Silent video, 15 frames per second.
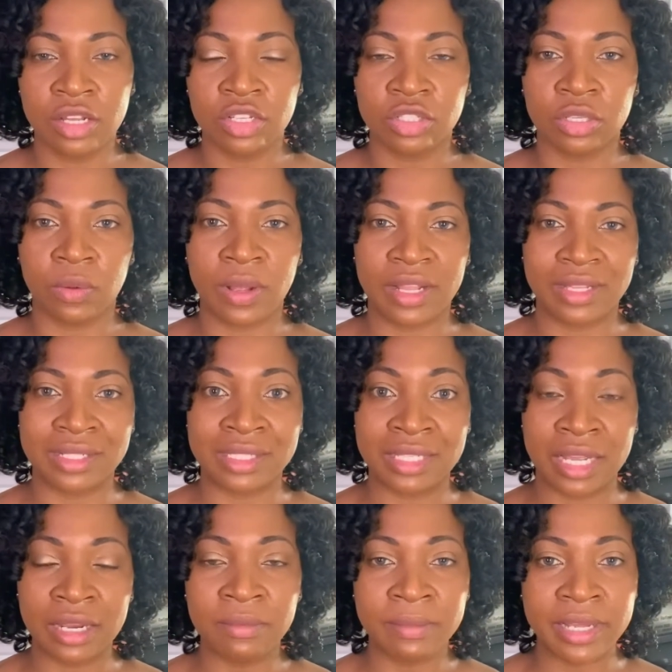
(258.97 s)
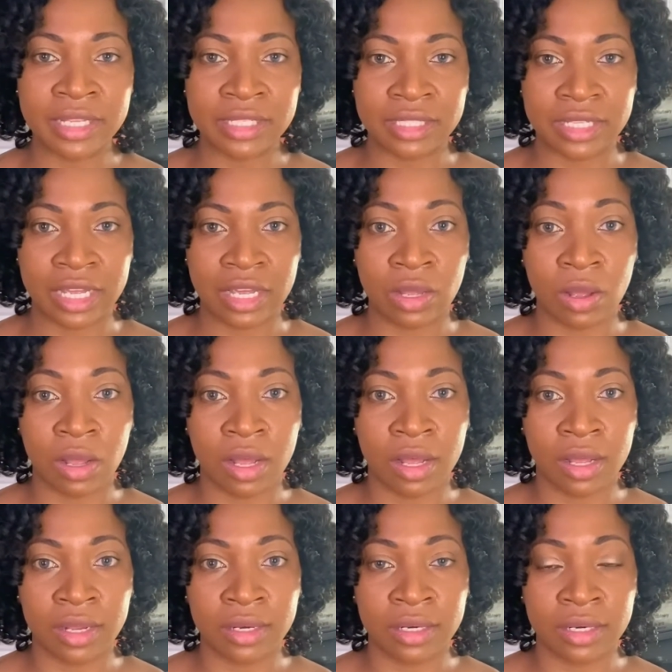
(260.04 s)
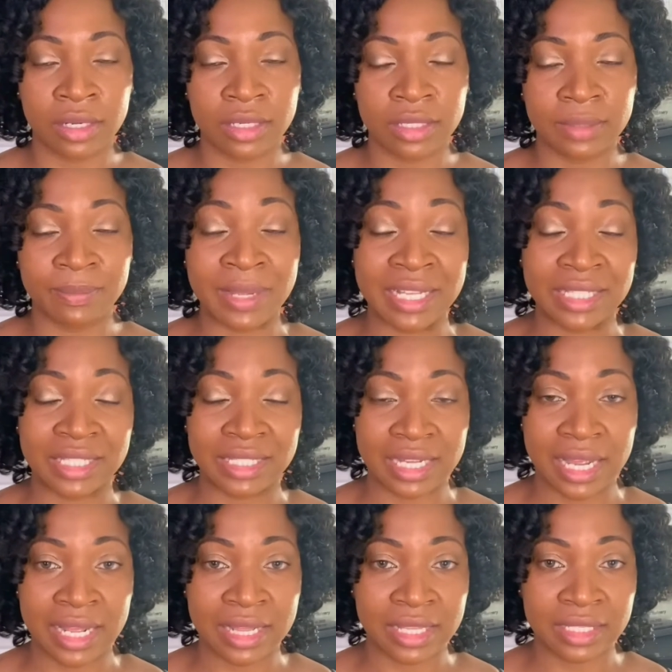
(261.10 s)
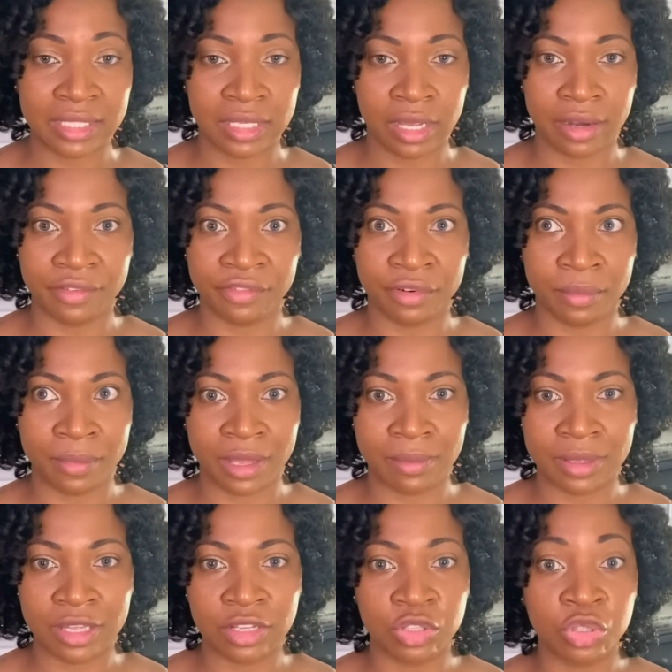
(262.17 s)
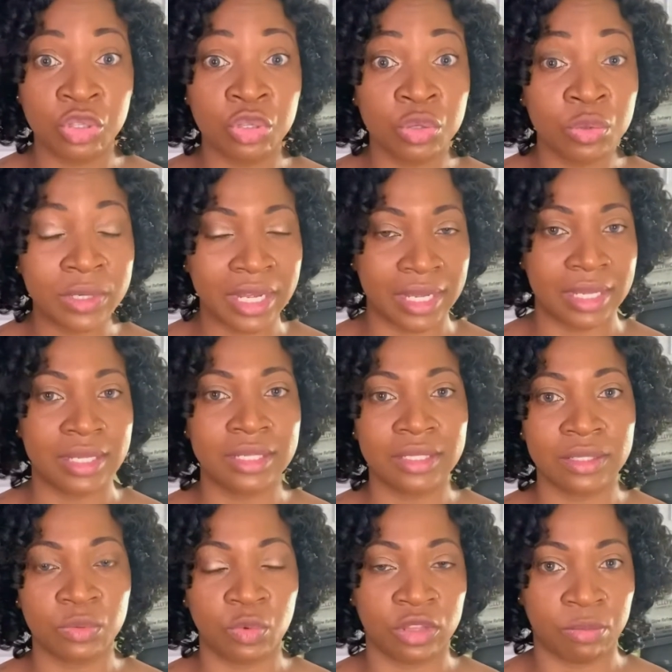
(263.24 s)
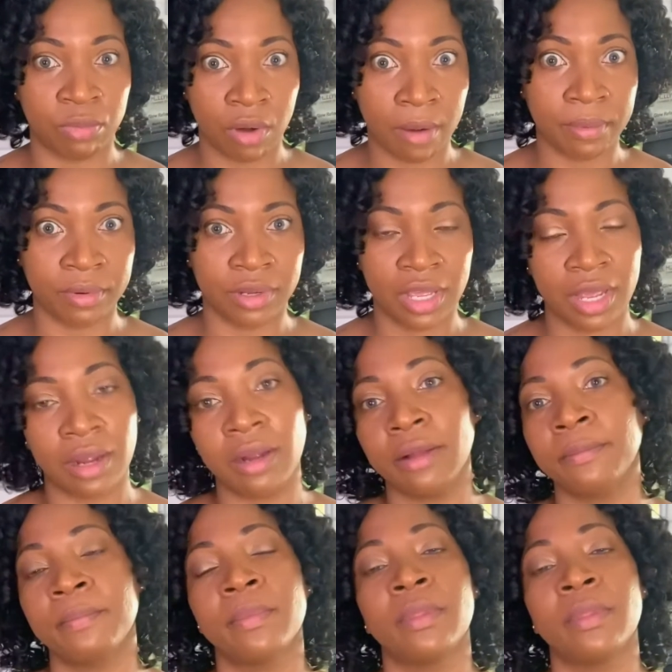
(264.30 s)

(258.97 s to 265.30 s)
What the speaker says: So while the tint may stain the skin for maybe 2 days with proper care,